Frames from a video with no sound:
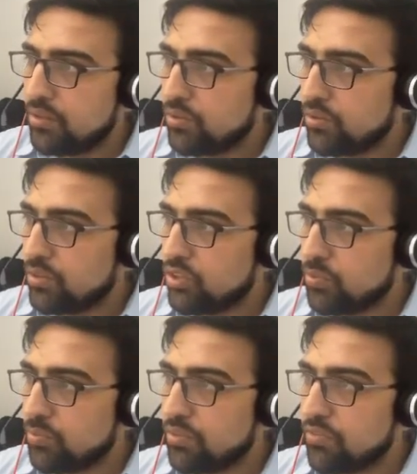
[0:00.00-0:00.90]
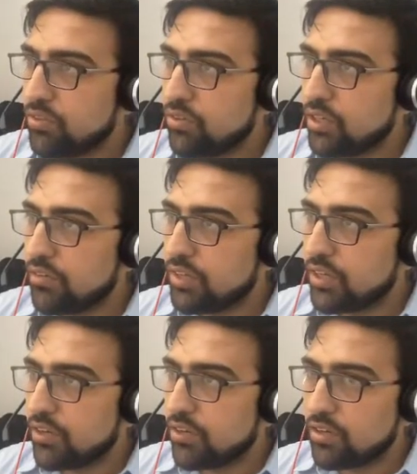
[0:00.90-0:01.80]
So the shipment we don't have
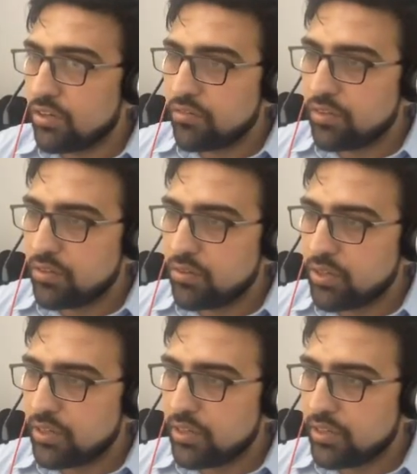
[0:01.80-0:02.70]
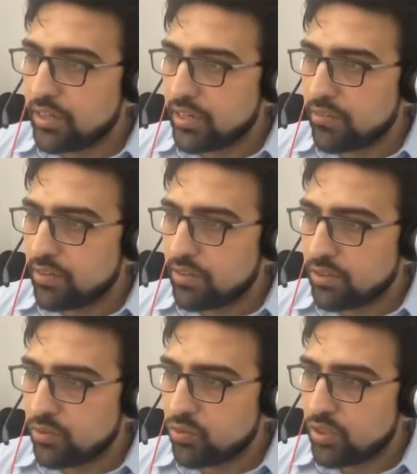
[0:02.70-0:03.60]
any record. We'll go ahead and create one
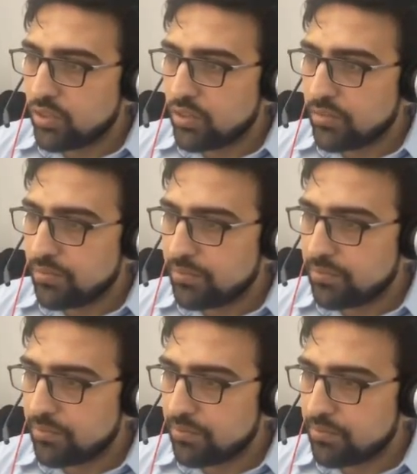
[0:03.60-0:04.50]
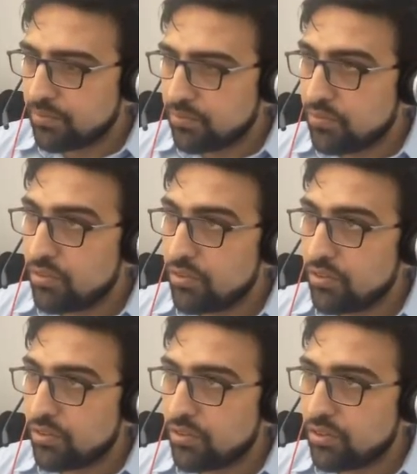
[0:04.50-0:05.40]
new one
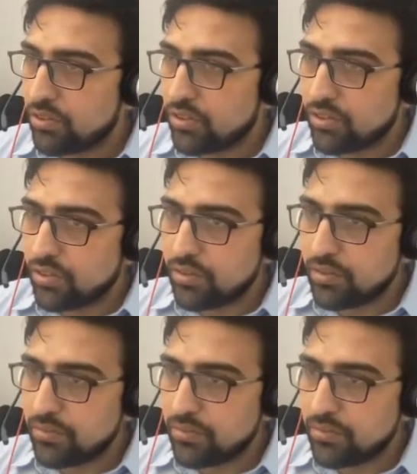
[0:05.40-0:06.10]
for.